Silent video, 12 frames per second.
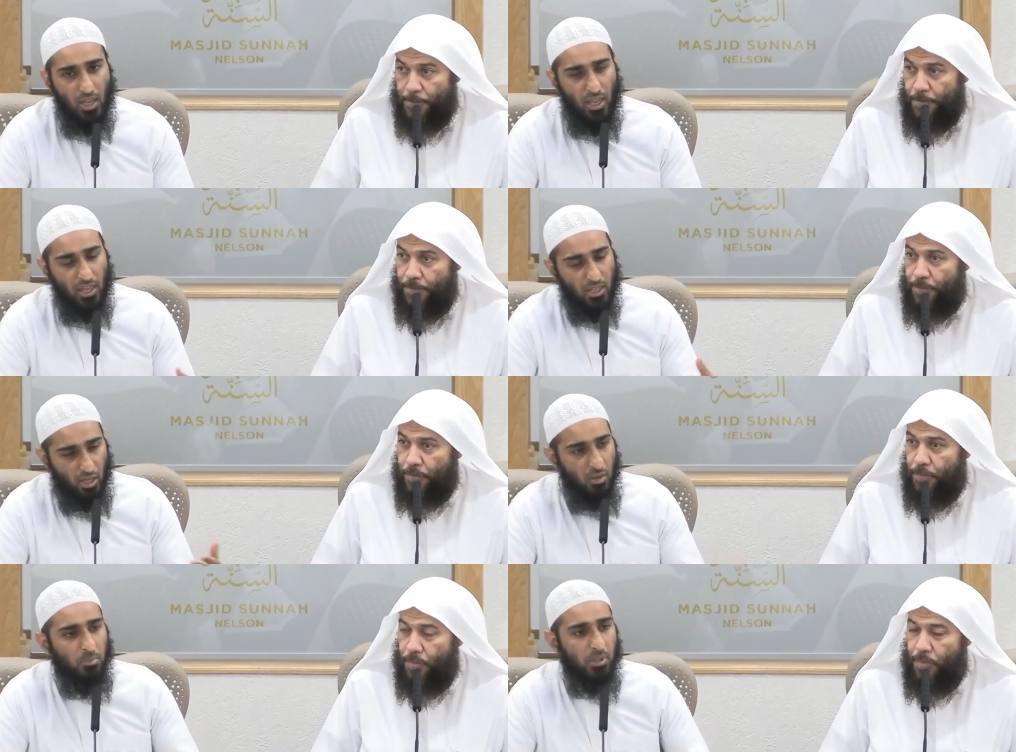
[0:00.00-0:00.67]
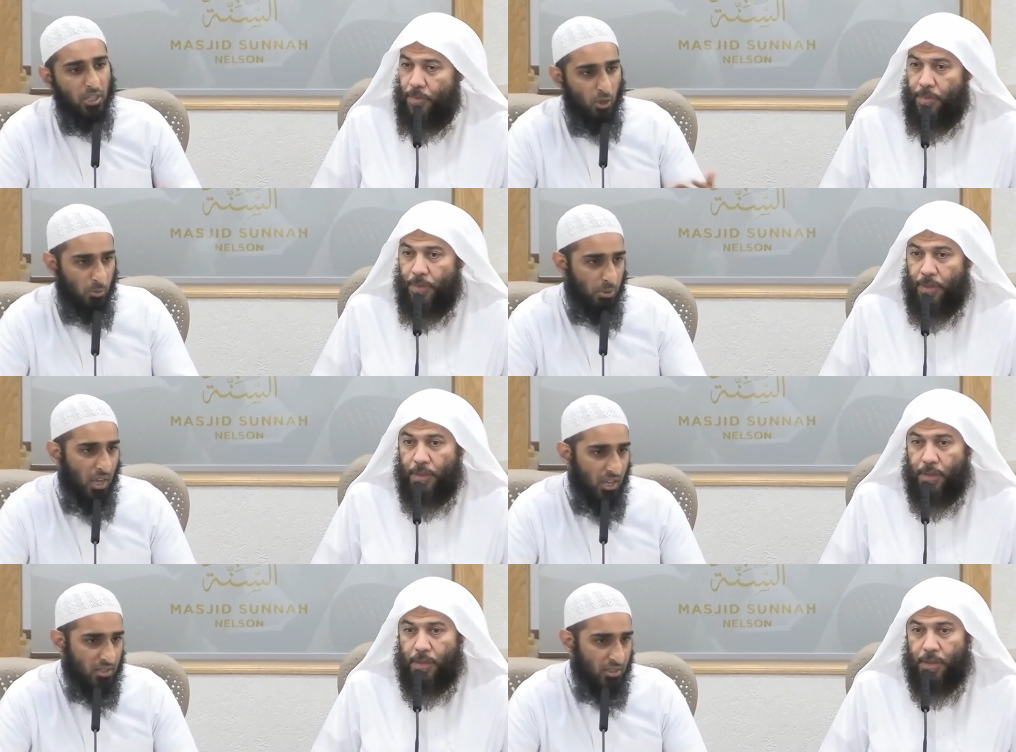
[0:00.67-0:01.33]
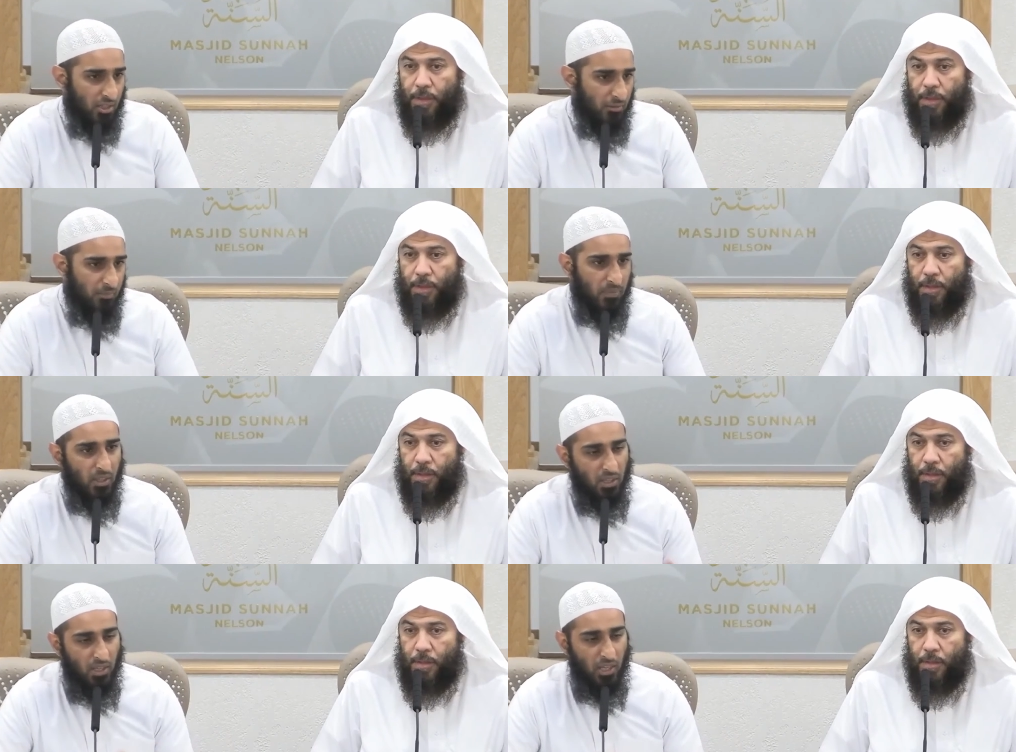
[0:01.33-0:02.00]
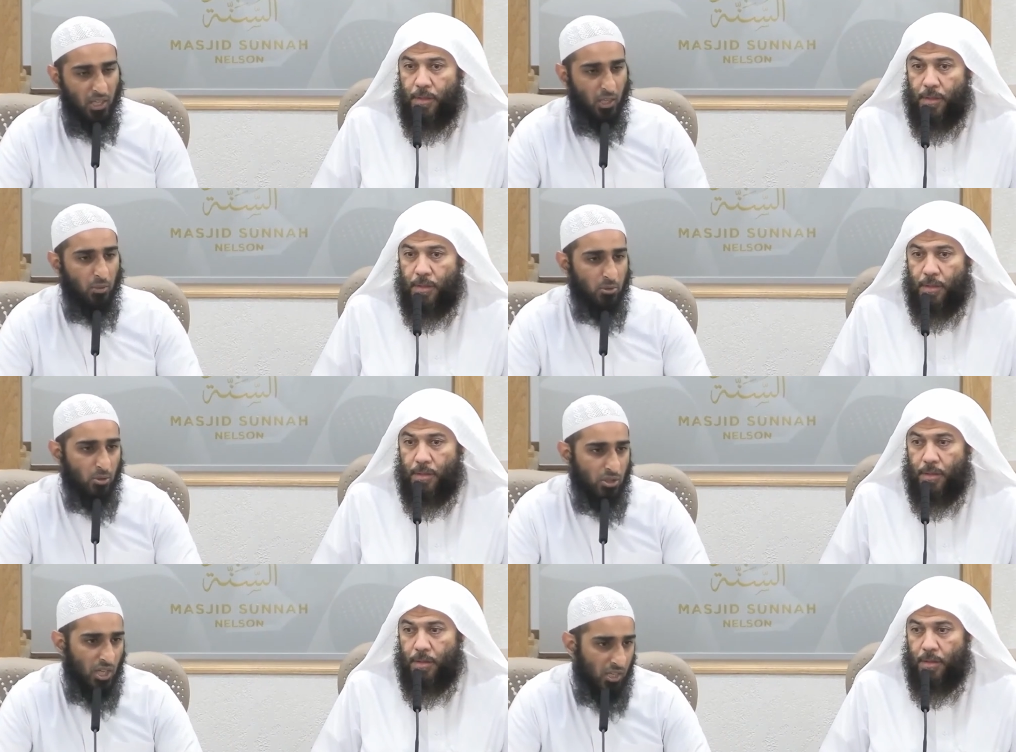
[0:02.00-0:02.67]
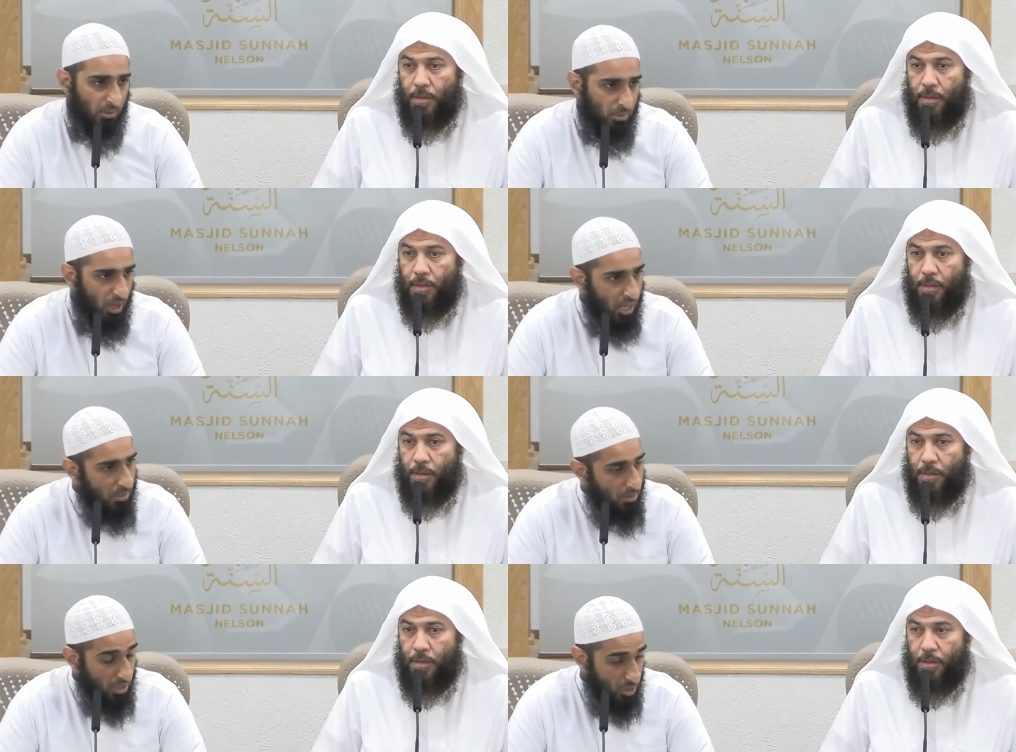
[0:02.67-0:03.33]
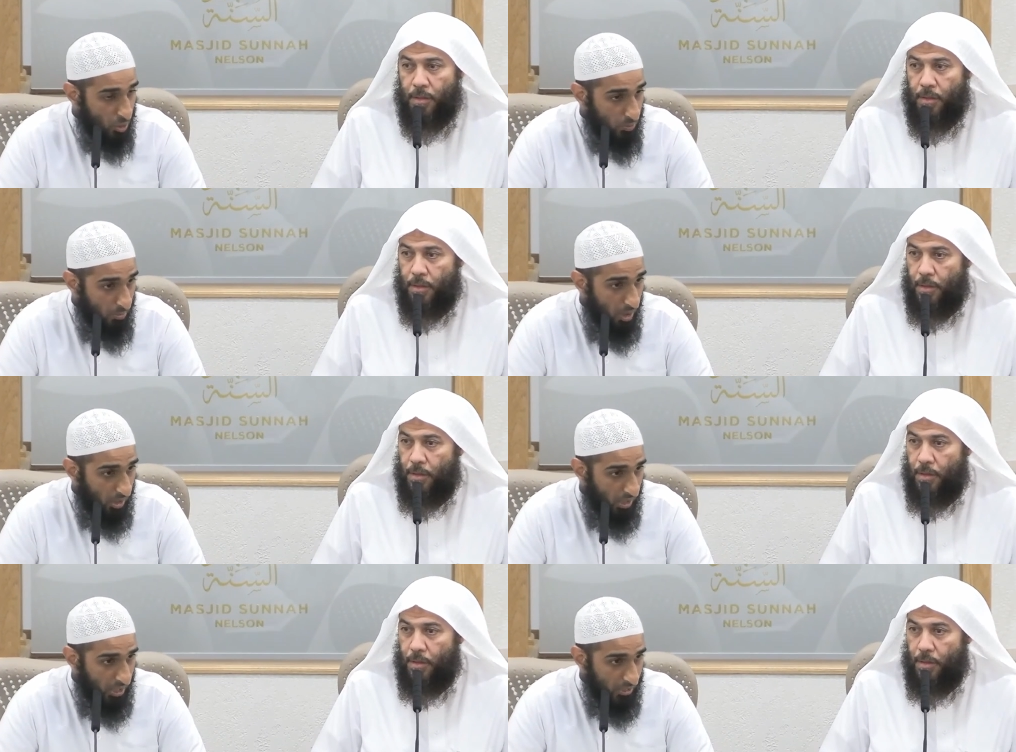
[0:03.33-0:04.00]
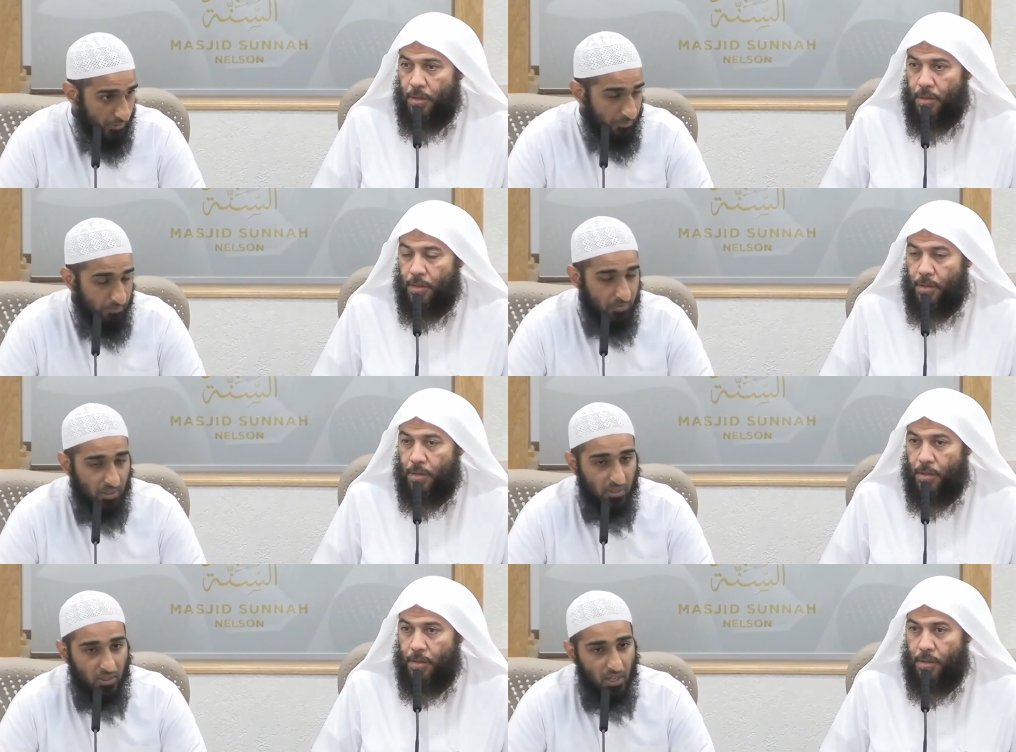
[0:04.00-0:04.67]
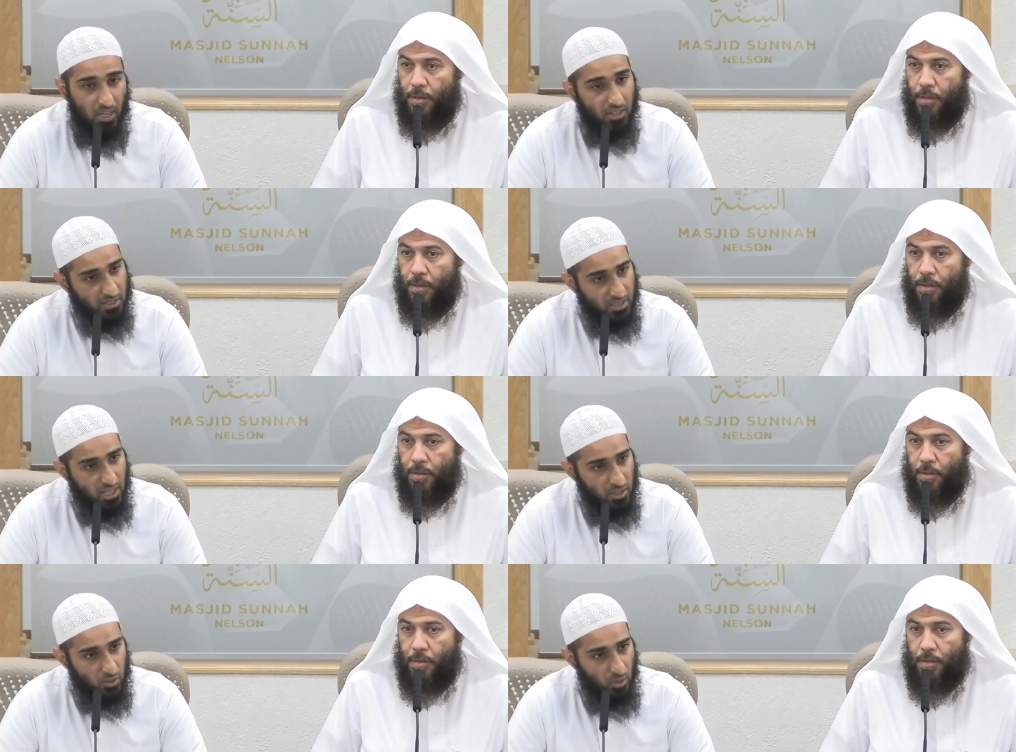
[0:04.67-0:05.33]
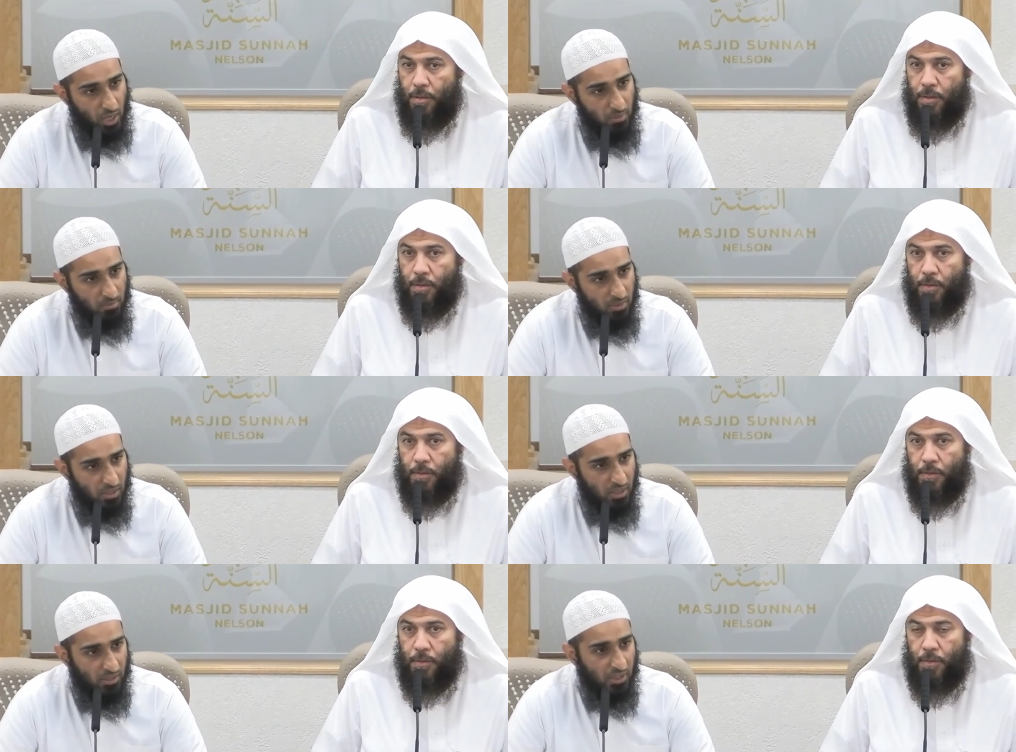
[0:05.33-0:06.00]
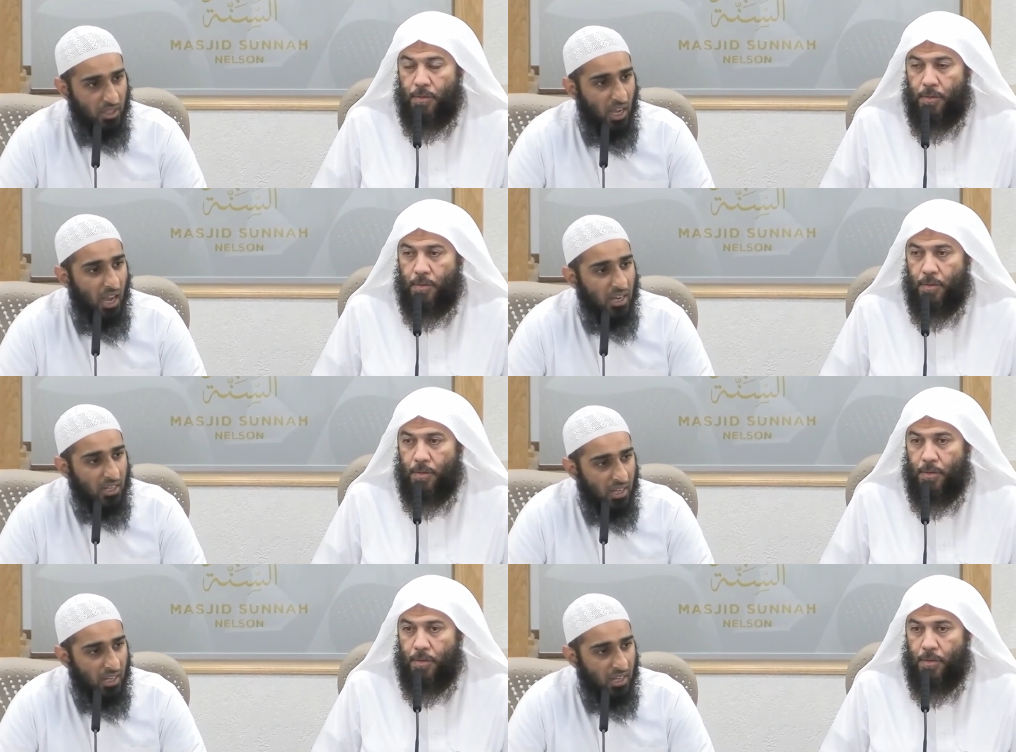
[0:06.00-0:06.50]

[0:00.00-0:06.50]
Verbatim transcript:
Speaker 1: a company or person, he comes to Sheikh Ibrahim in his supermarket and he says to him that I'd